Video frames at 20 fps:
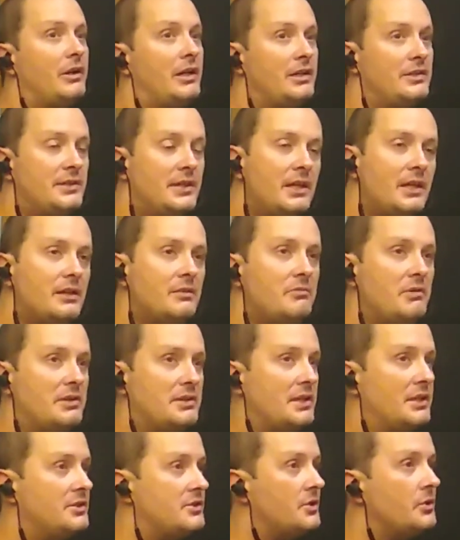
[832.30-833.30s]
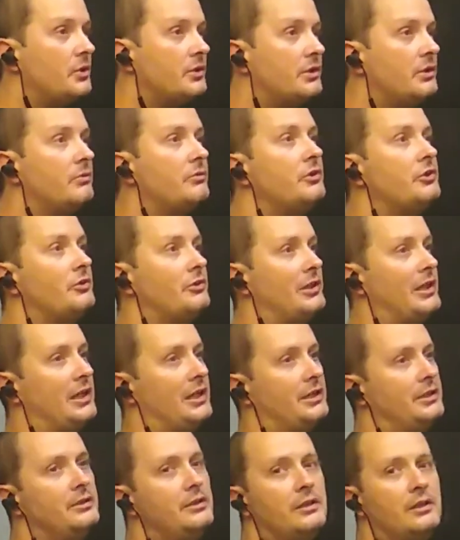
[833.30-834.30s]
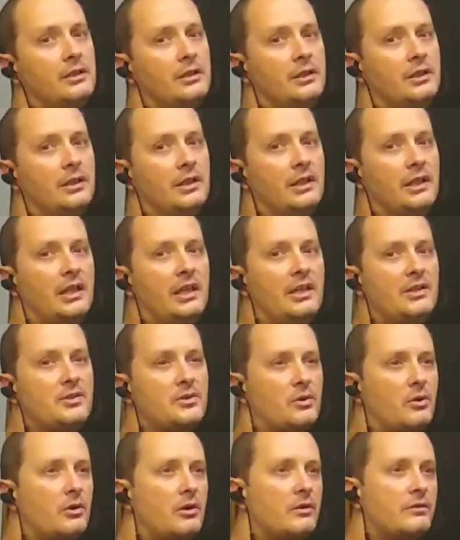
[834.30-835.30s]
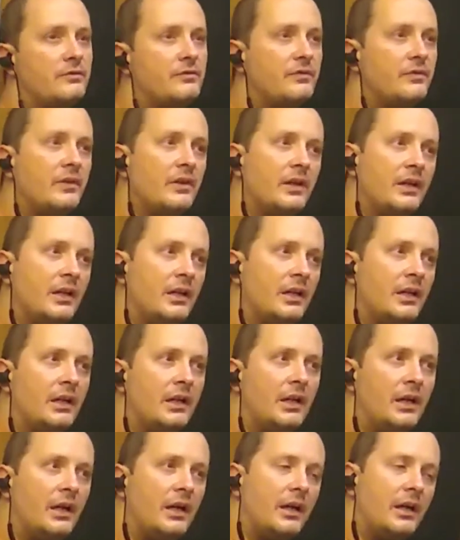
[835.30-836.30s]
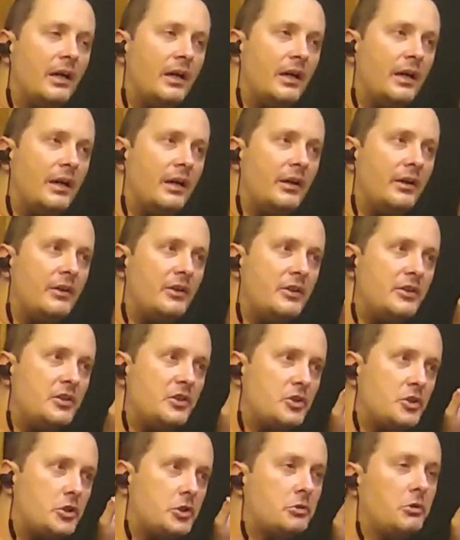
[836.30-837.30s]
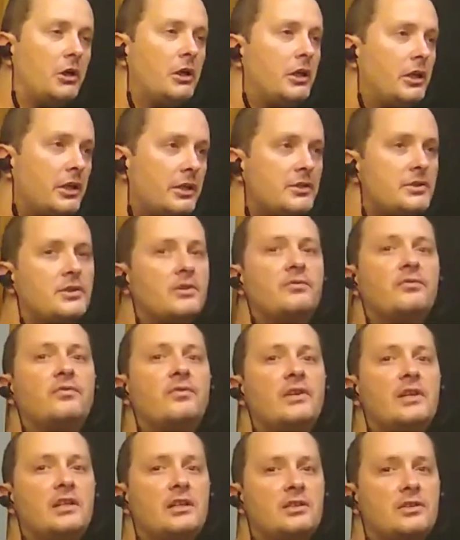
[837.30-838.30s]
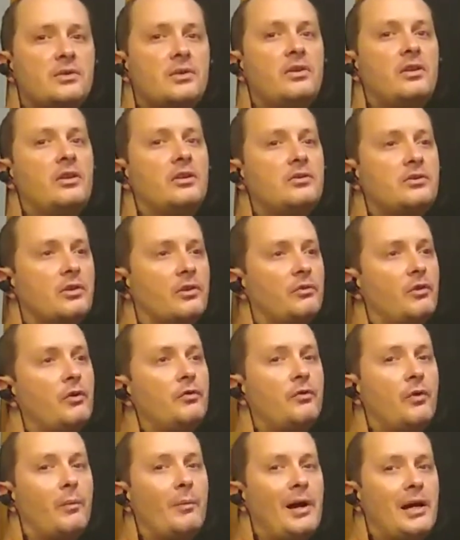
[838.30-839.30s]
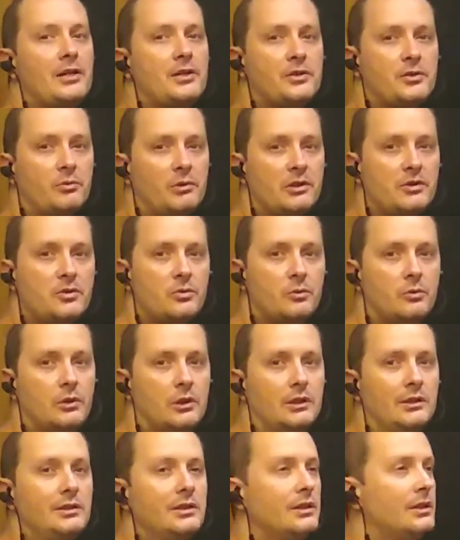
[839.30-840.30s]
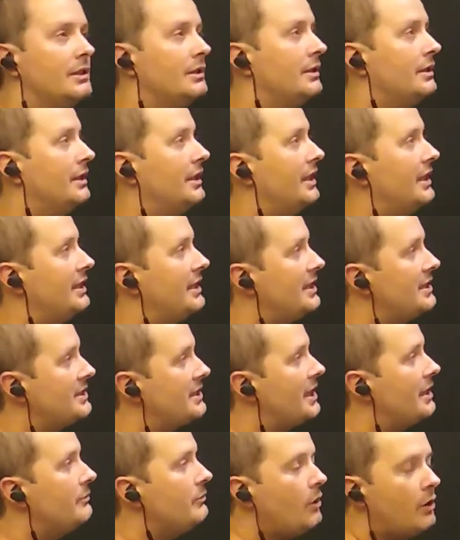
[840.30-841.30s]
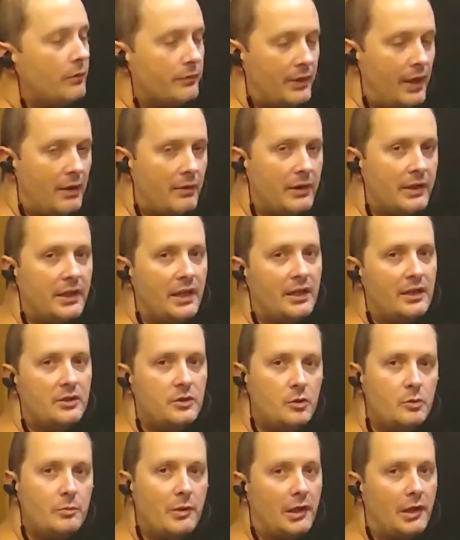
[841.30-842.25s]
what I did was I took the real line and sort of shrunk it to fit into the interval from -1 to 1. And I said, well, now I get a new